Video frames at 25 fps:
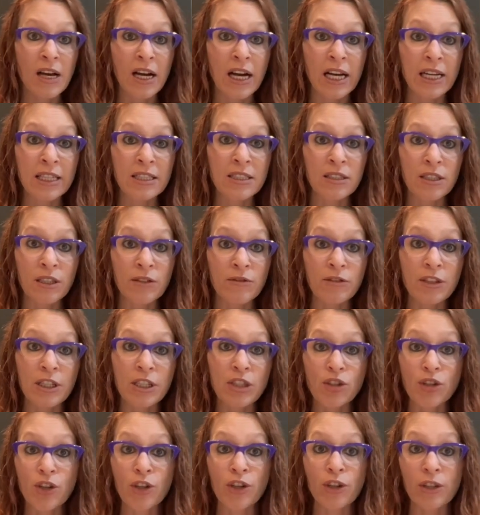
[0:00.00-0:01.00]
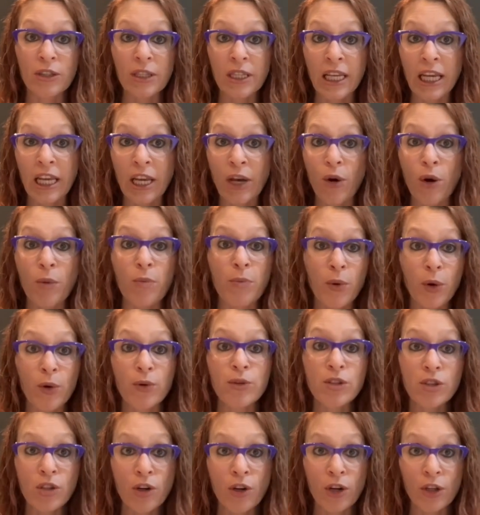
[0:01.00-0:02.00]
deliveries currently, or
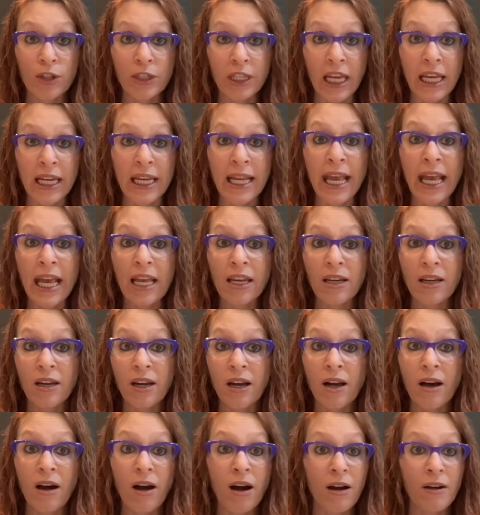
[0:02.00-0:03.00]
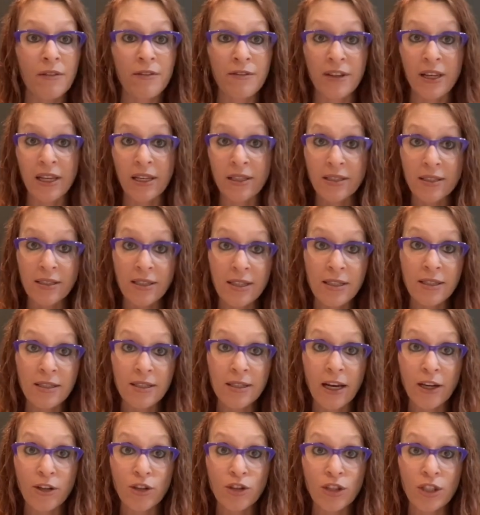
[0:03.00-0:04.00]
births currently in Canada, are via
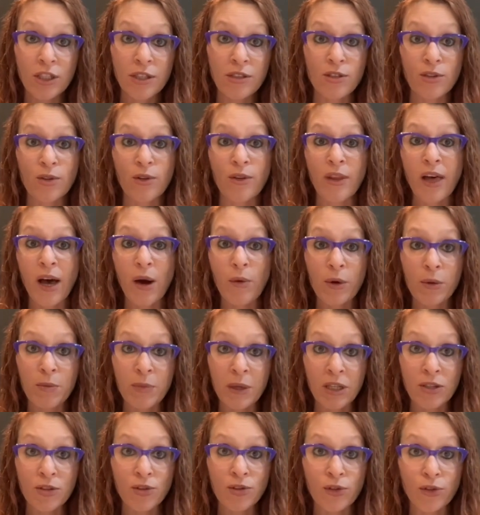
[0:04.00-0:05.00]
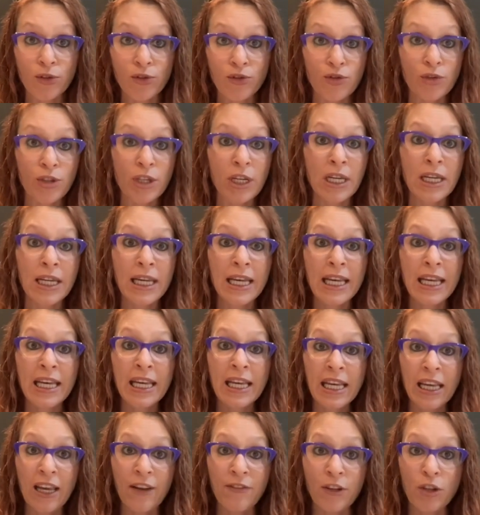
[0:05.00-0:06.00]
C-section, so that would be a surgery.
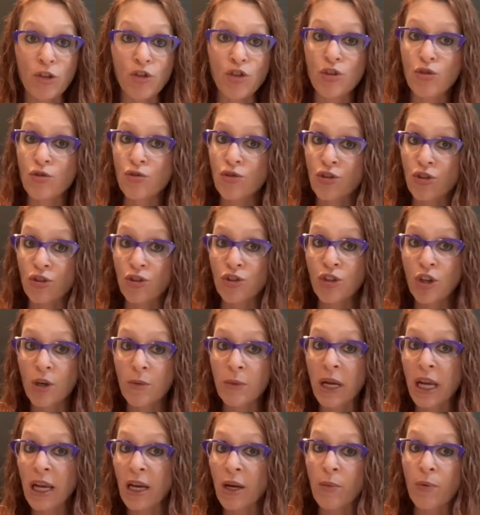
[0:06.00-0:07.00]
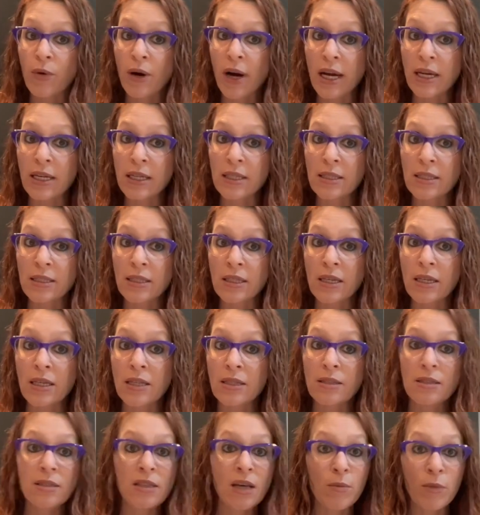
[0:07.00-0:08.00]
If you choose to terminate a
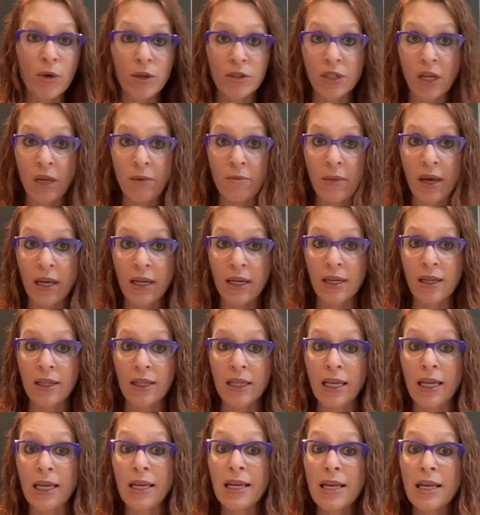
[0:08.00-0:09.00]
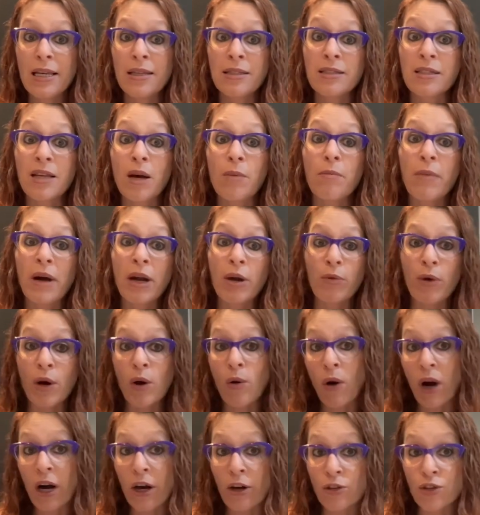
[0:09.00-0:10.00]
pregnancy, some are done medically, some might
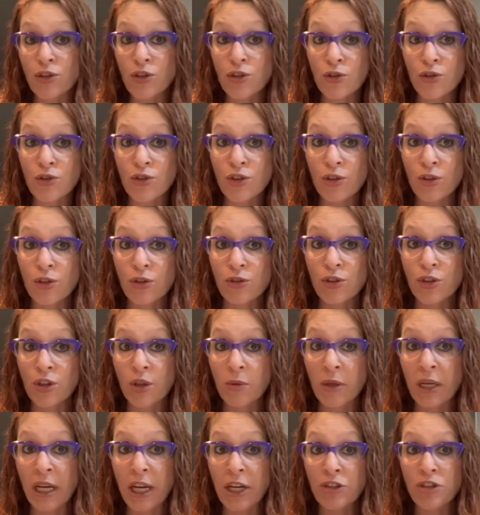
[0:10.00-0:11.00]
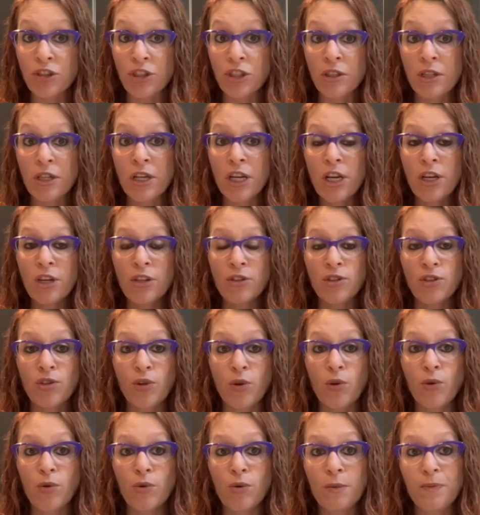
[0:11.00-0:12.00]
require surgical termination.
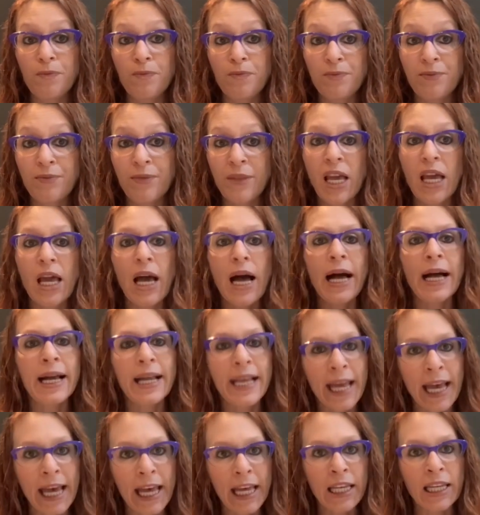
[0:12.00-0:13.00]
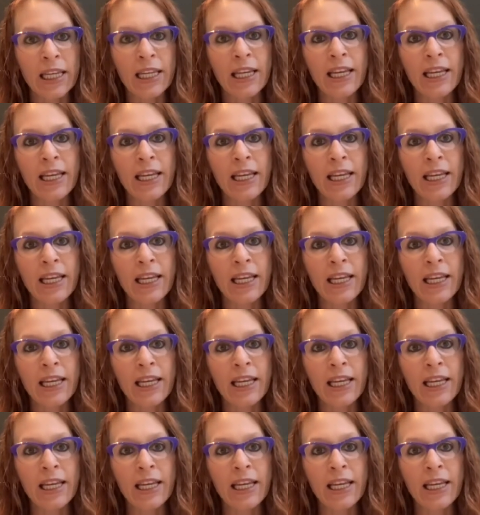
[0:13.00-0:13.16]
So again,